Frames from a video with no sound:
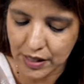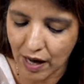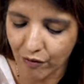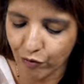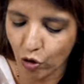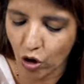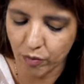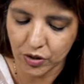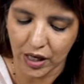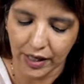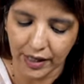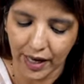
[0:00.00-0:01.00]
are formed
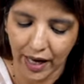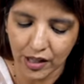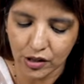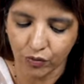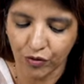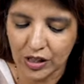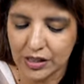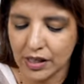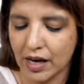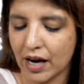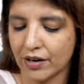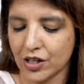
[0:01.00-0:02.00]
against
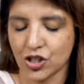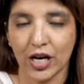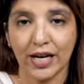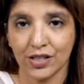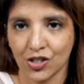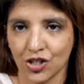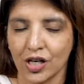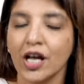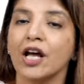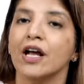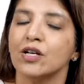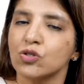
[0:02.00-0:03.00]
fetal RH antigen.
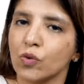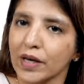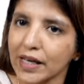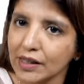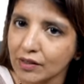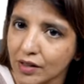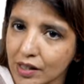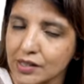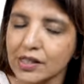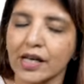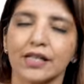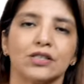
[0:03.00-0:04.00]
So in
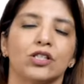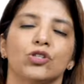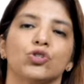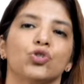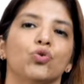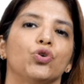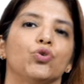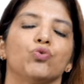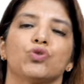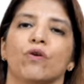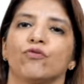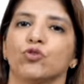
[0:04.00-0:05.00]
this case, there is no
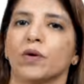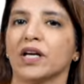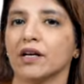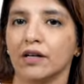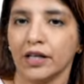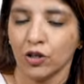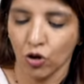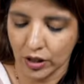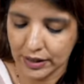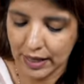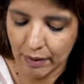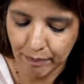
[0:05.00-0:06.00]
use of doing early
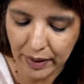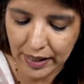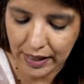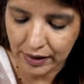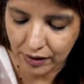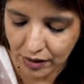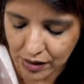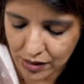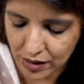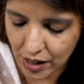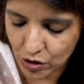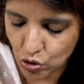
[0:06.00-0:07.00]
cord clamping. In this
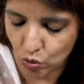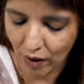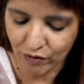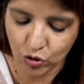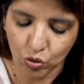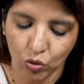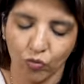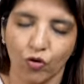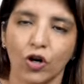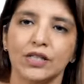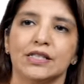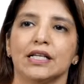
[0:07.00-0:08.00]
case, you have to go
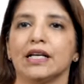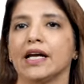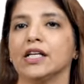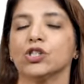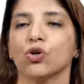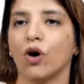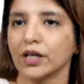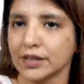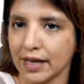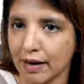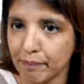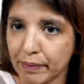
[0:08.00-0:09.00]
for delayed cord
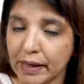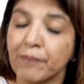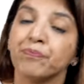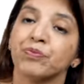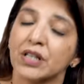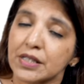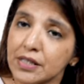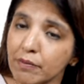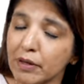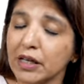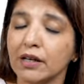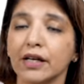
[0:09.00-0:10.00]
clamping.
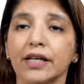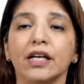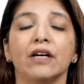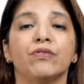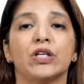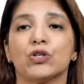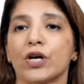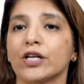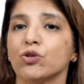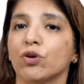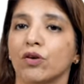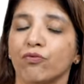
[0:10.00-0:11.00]
Similarly, if they try
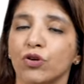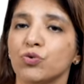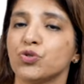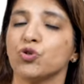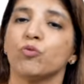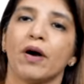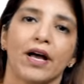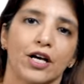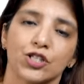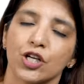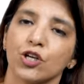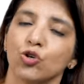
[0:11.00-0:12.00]
to confuse you by
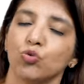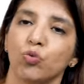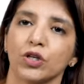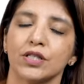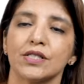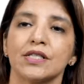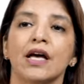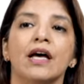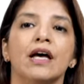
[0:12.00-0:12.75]
asking you what is